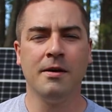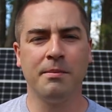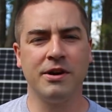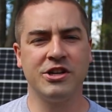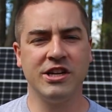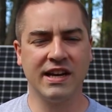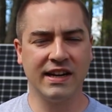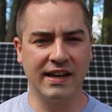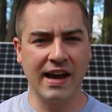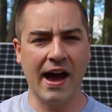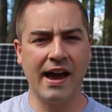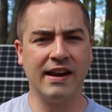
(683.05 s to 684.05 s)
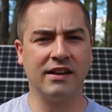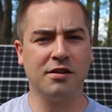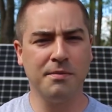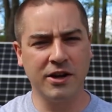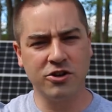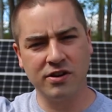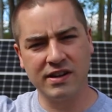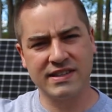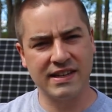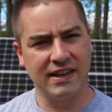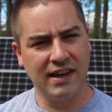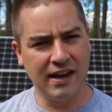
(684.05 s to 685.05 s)
but she can guide it to make sure it
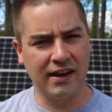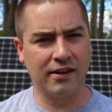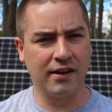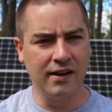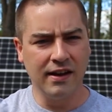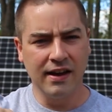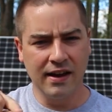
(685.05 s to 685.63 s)
doesn't kink